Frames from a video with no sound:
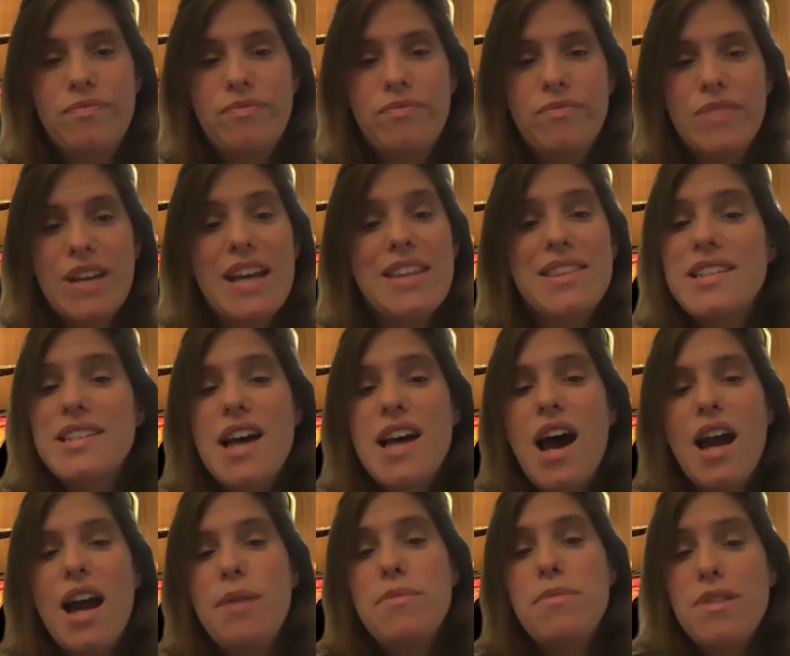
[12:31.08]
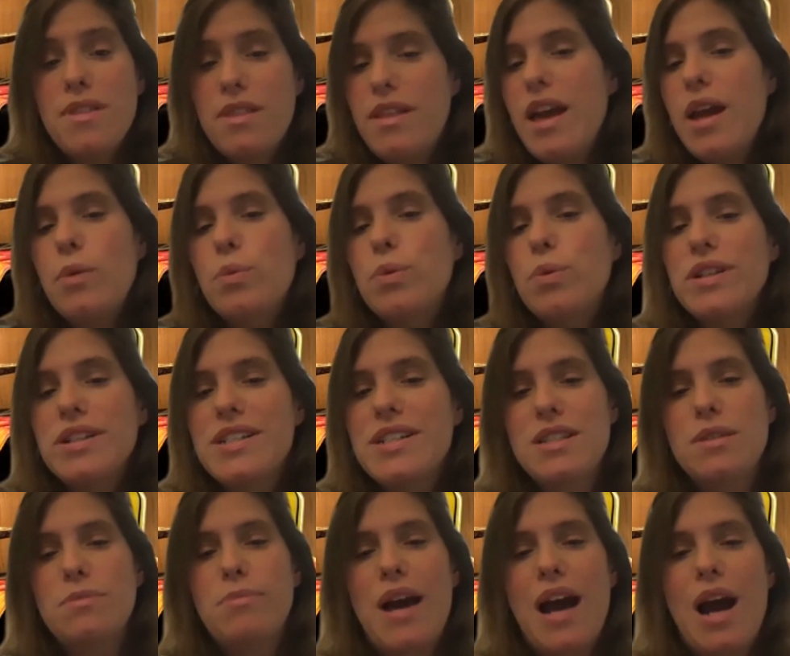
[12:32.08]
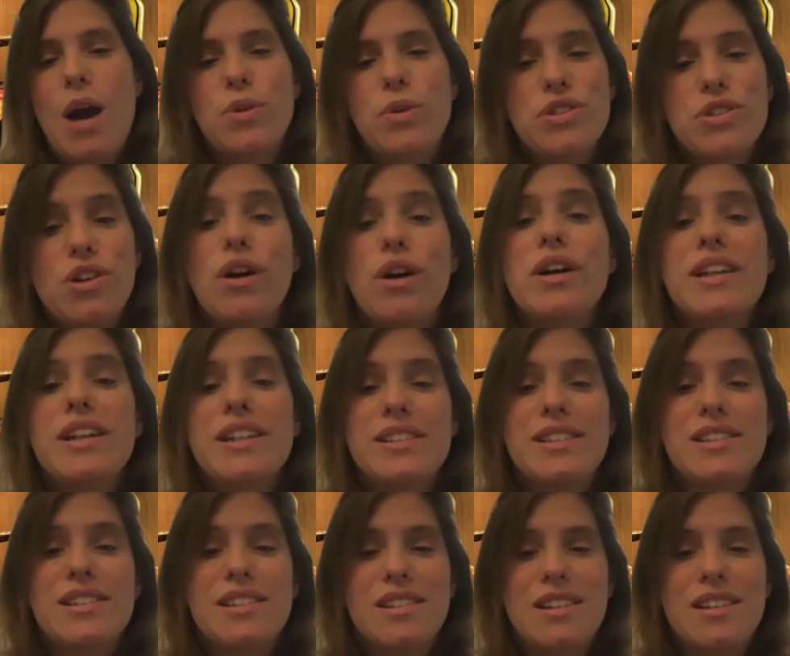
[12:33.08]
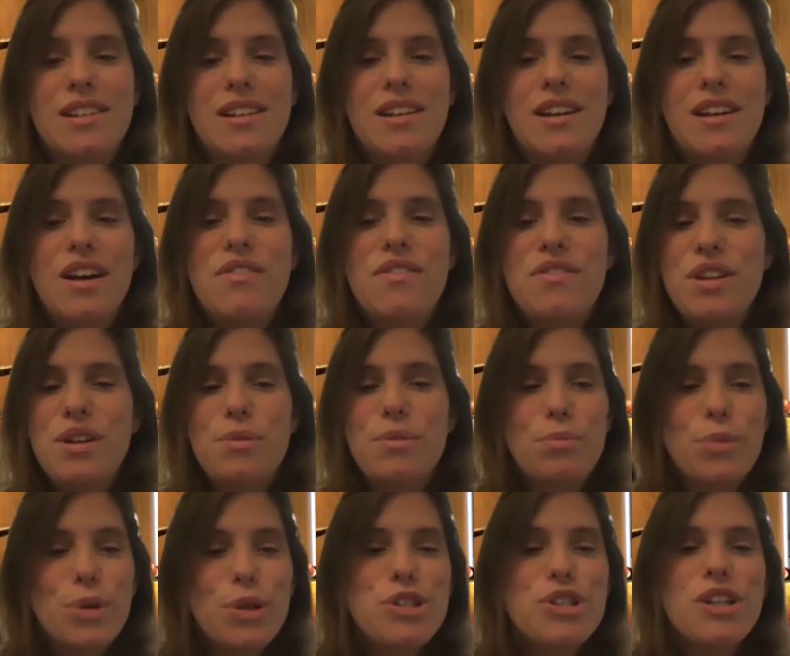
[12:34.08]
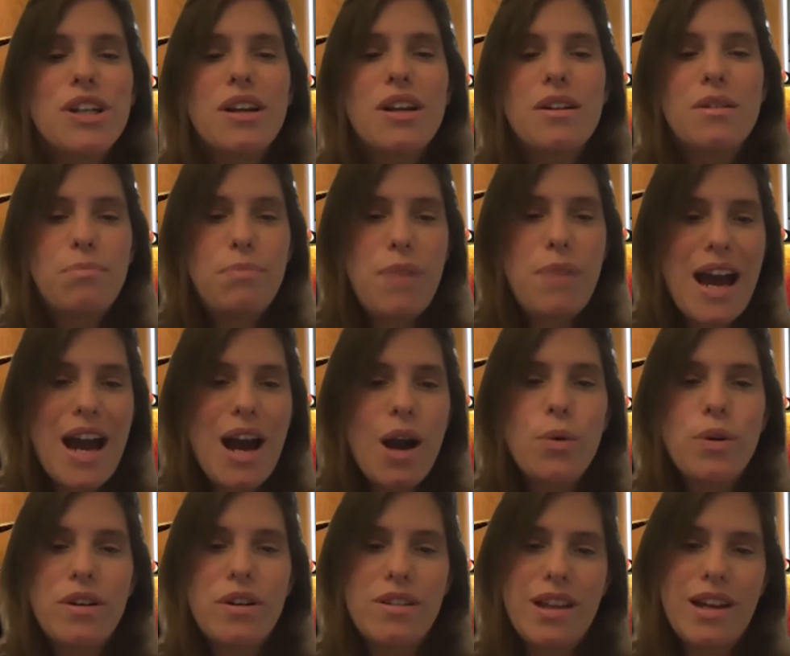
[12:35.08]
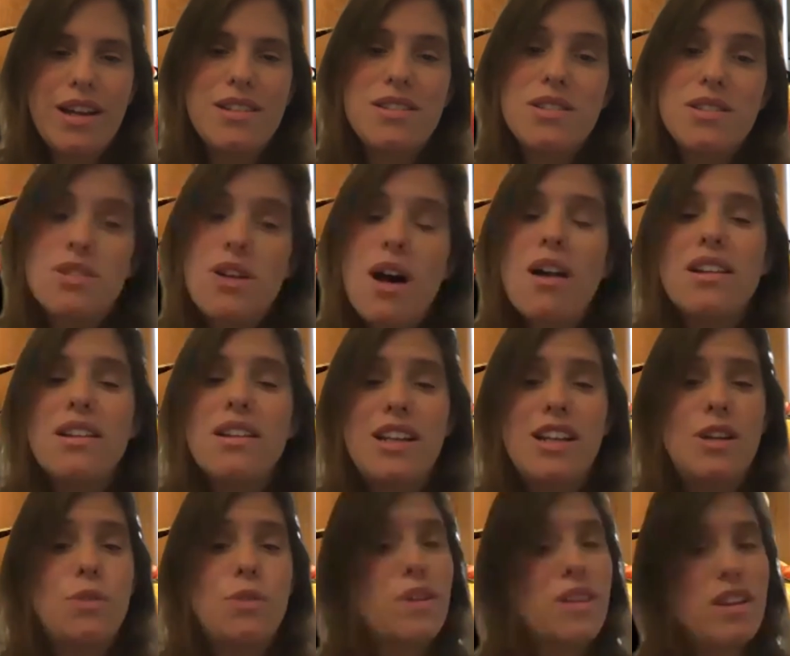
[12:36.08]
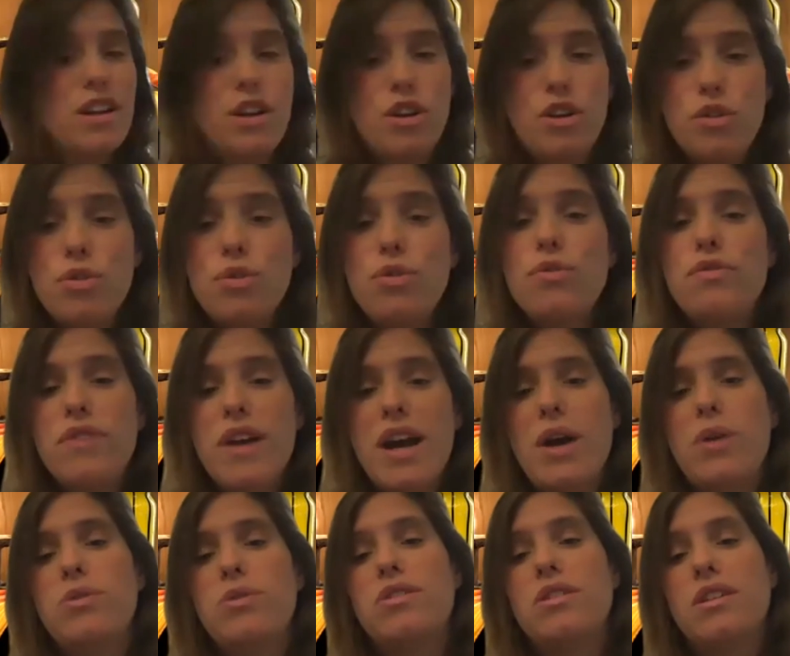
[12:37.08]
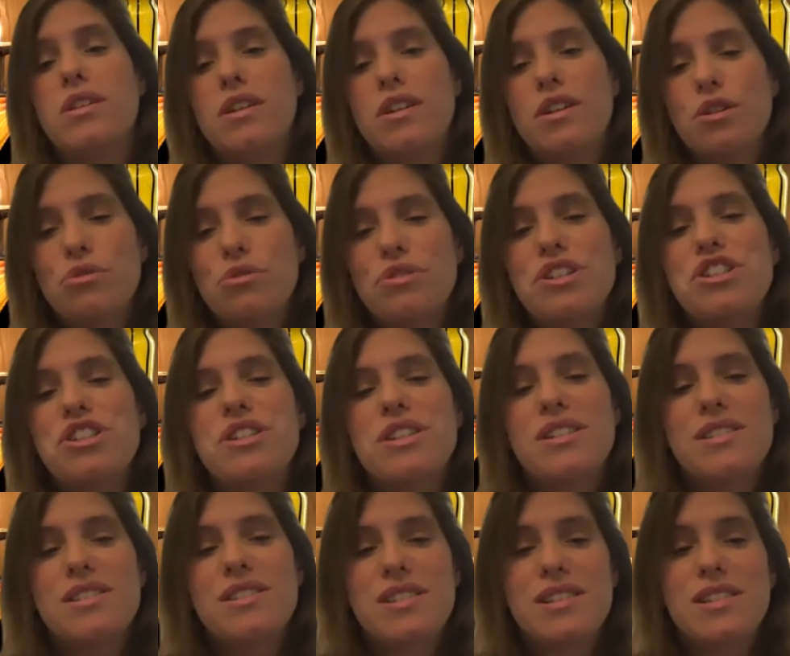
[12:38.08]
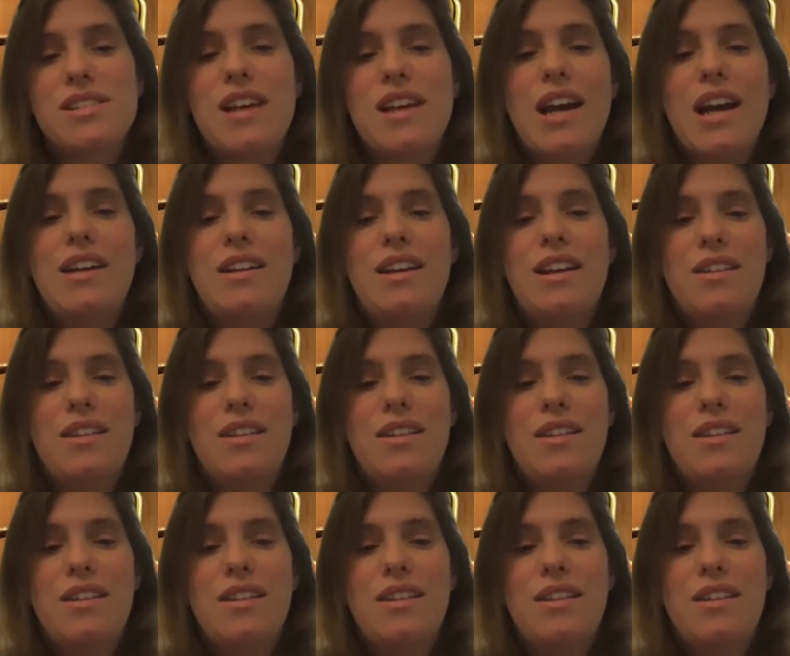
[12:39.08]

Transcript: At the time, they were disempowered targets of the emerging power that consolidated within a newfound Christian society.